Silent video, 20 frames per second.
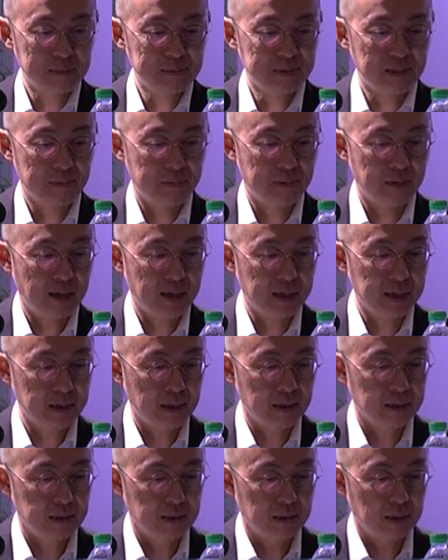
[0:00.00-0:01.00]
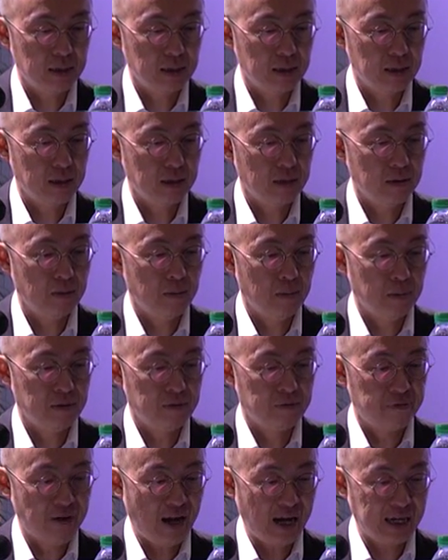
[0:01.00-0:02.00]
supply
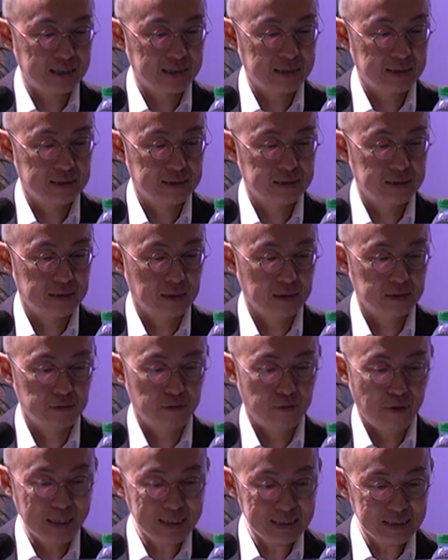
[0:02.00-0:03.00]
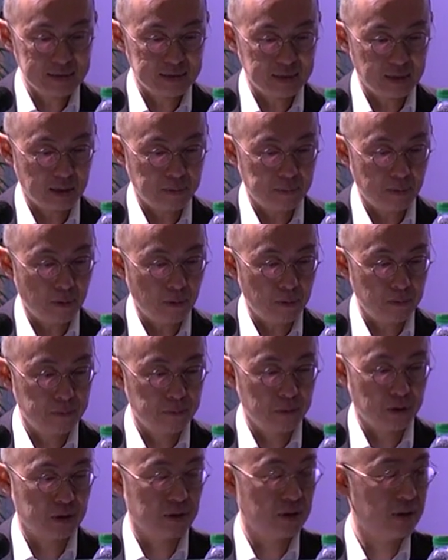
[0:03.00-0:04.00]
will affect rent in Singapore
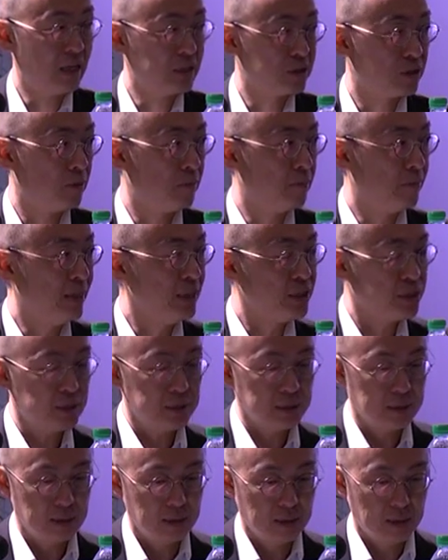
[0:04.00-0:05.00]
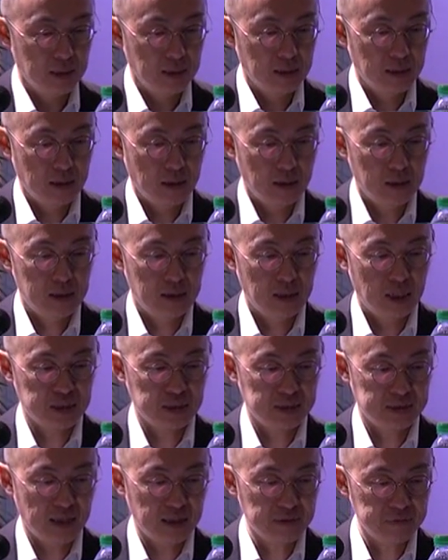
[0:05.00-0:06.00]
because of large completions,
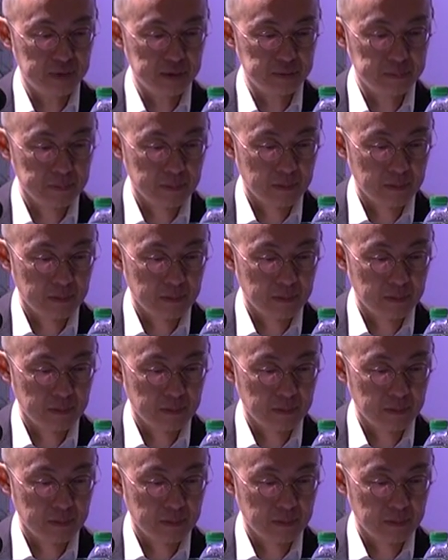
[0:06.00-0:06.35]
largest ever.